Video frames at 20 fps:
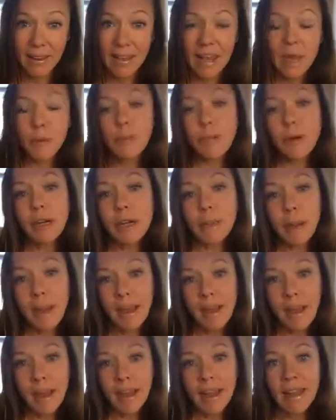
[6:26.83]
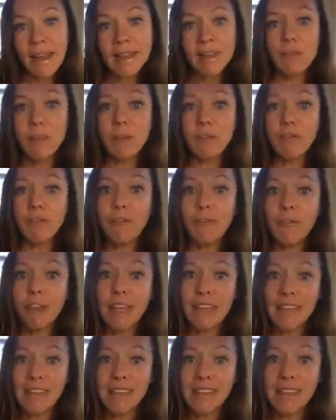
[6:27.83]
Prebiotic is what
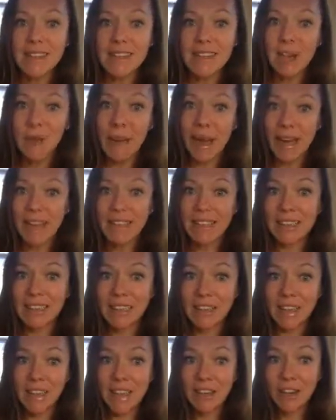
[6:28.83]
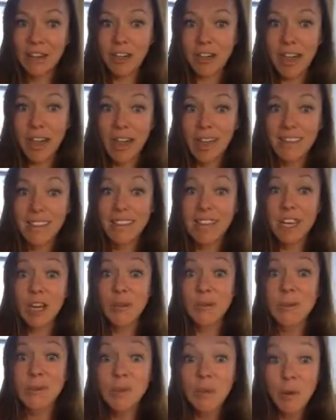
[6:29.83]
feeds the bacteria in your gut to
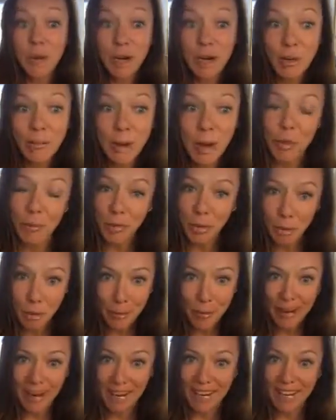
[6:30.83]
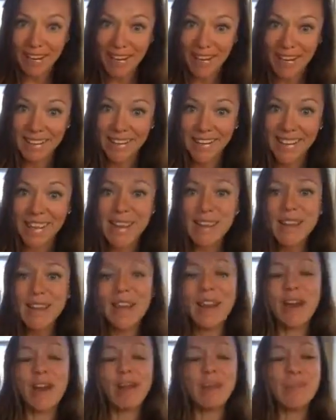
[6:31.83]
absorb a probiotic.
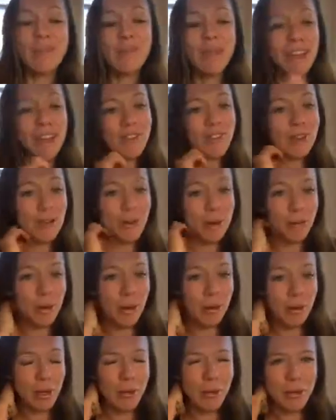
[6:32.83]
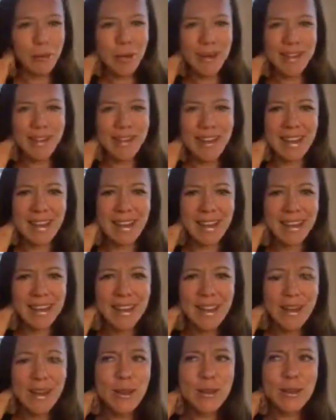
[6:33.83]
Now, many of you are probably going, wait a second,
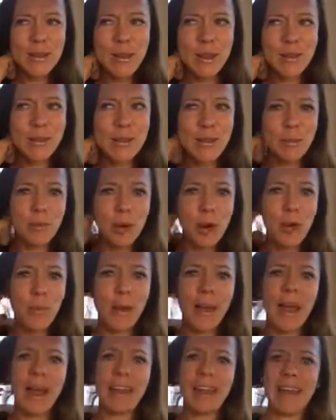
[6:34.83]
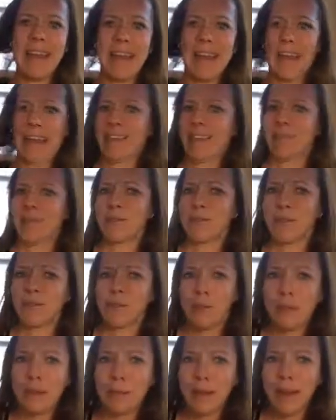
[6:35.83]
so there's a probiotic and there's a
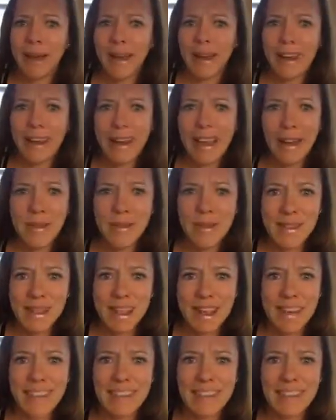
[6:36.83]
prebiotic? How is that?